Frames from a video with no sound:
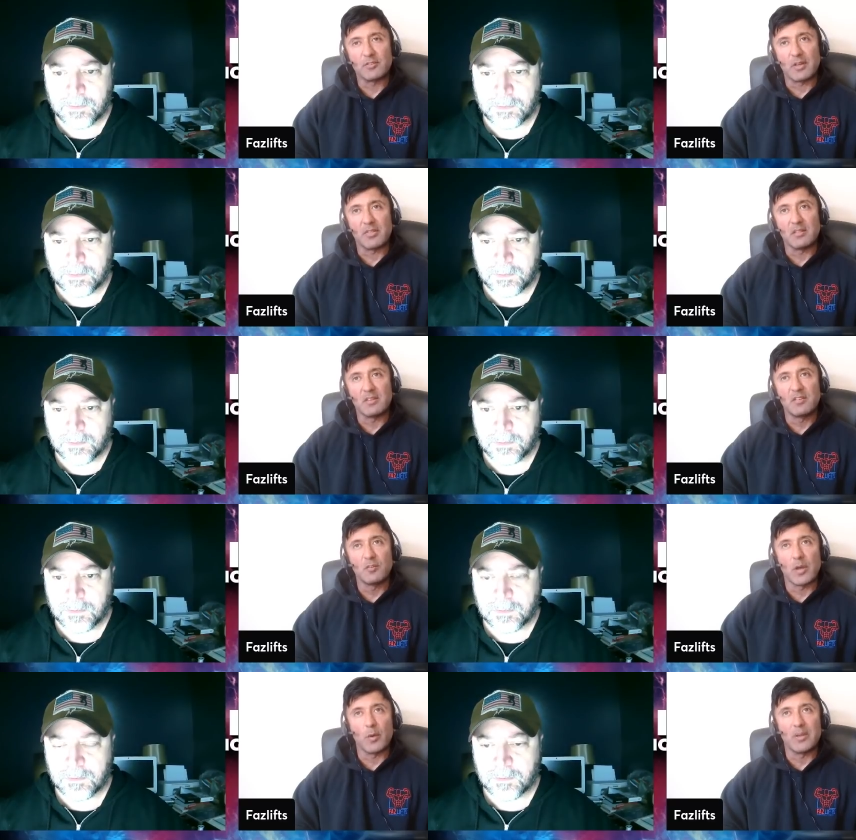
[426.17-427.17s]
Speaker 1: So I think this
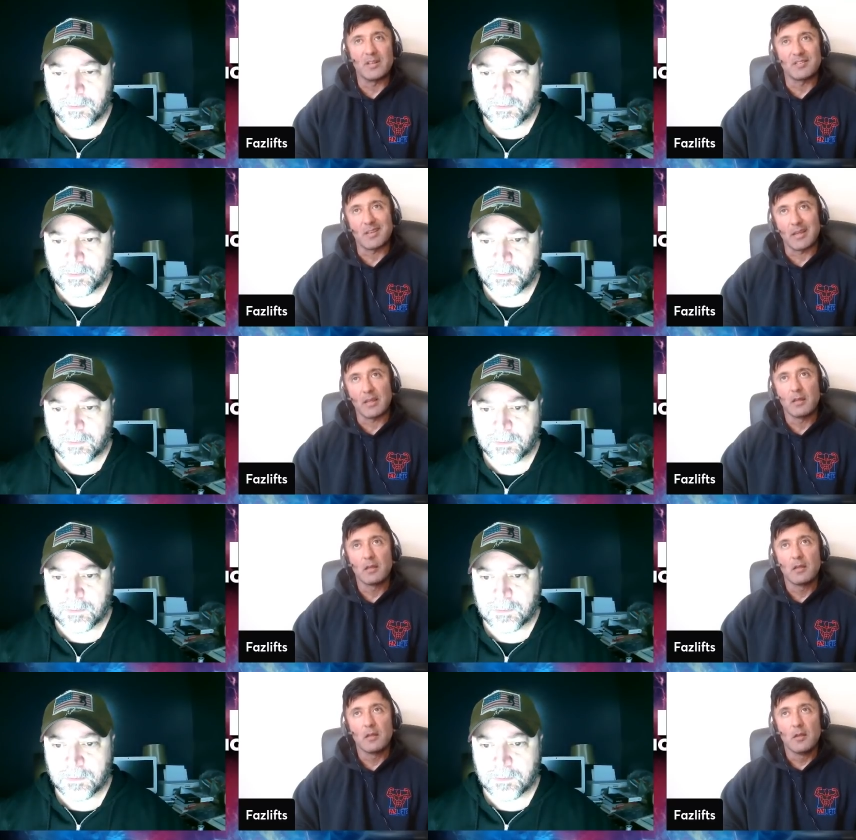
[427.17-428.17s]
is where we can say,
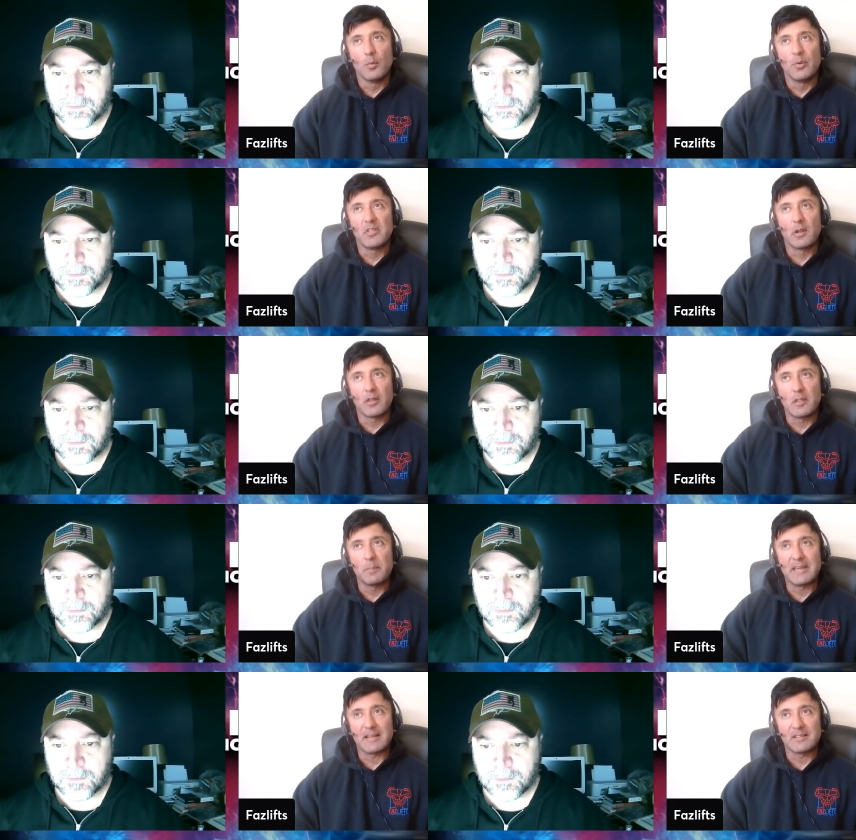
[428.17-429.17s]
with a lot of the
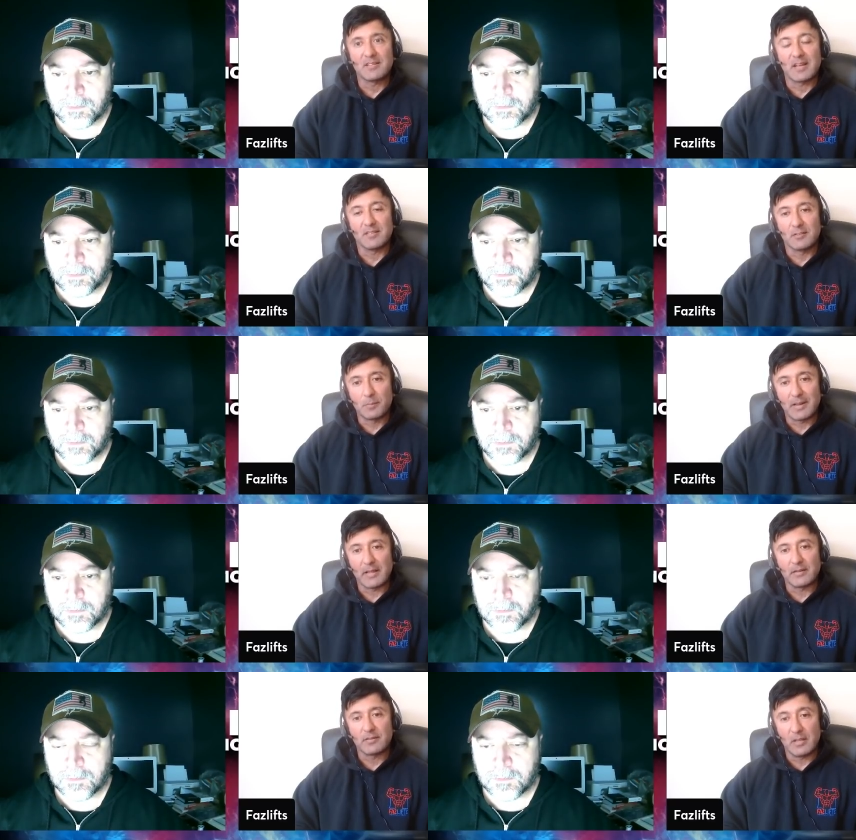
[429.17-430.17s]
big exercise into
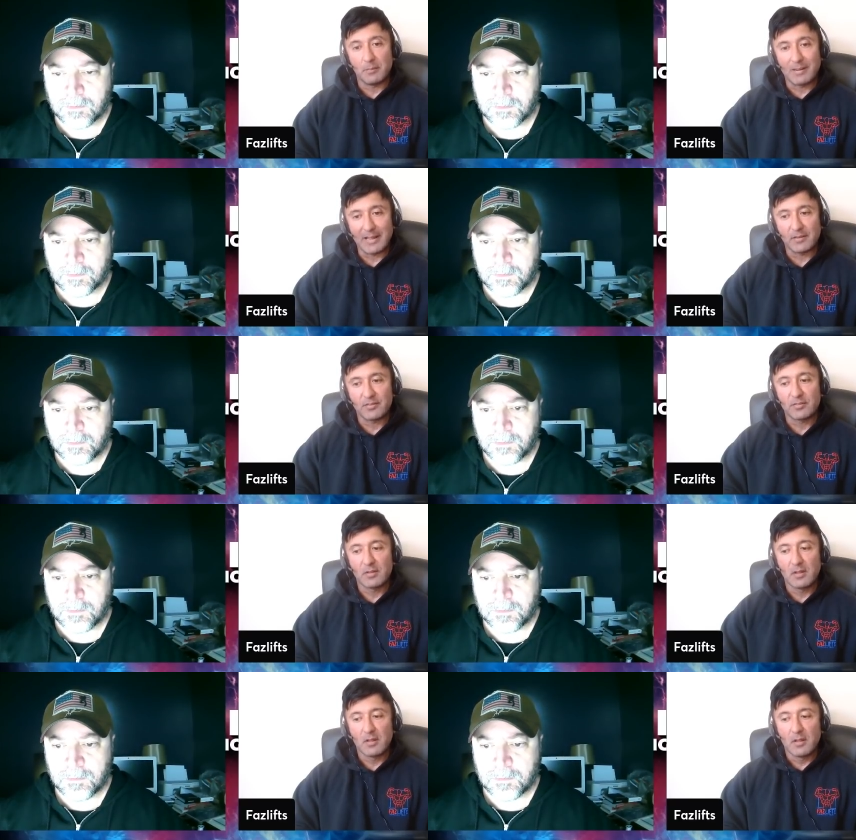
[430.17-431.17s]
place in place,
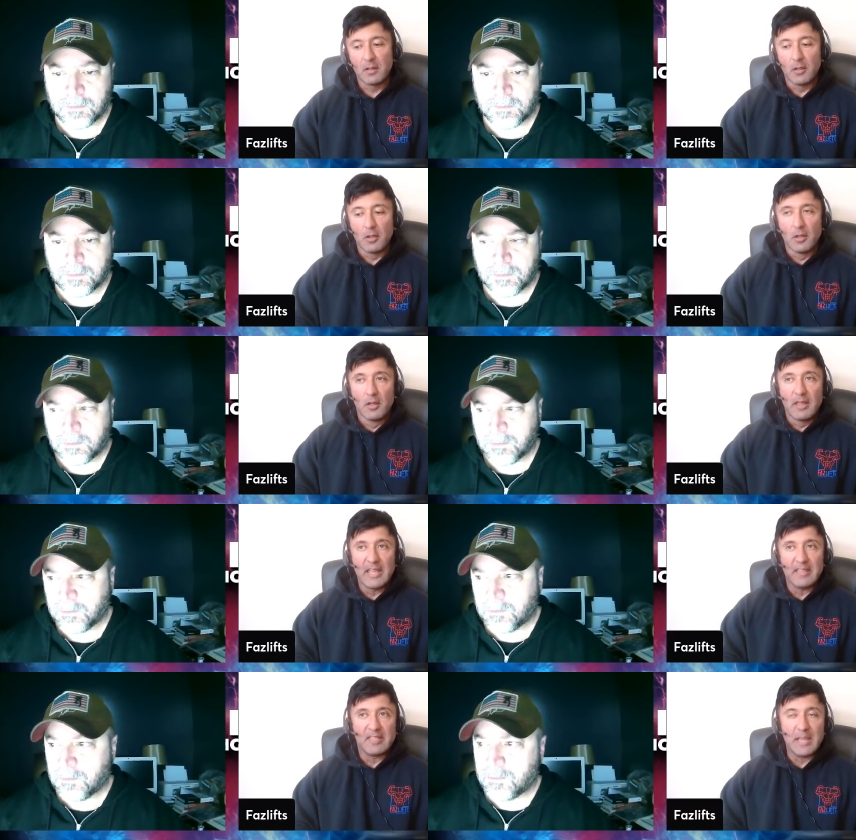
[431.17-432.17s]

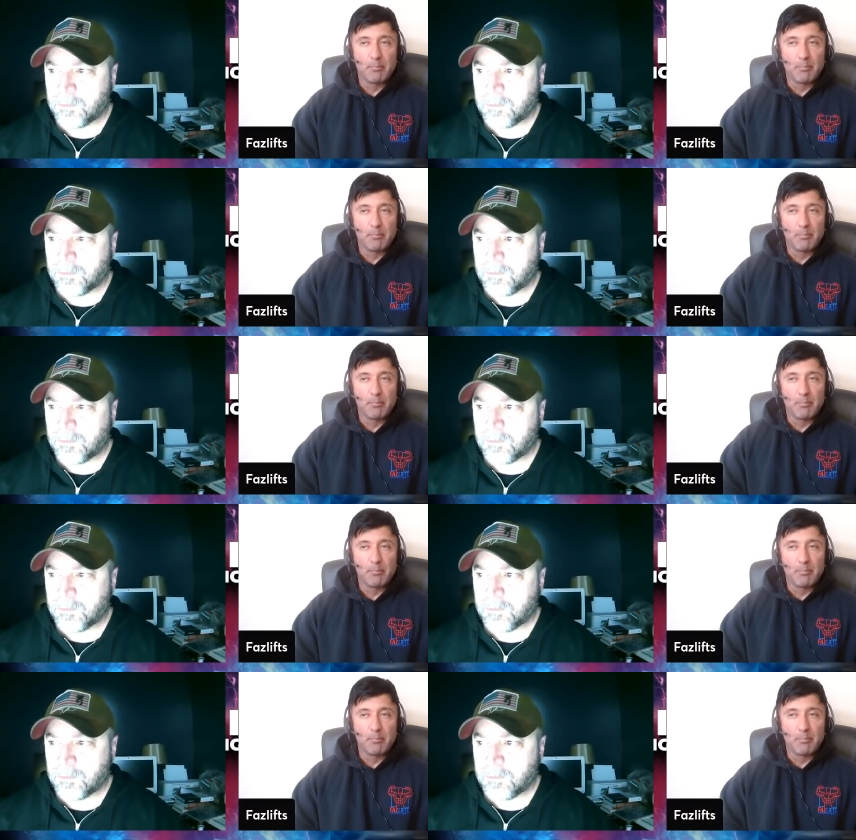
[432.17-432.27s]
they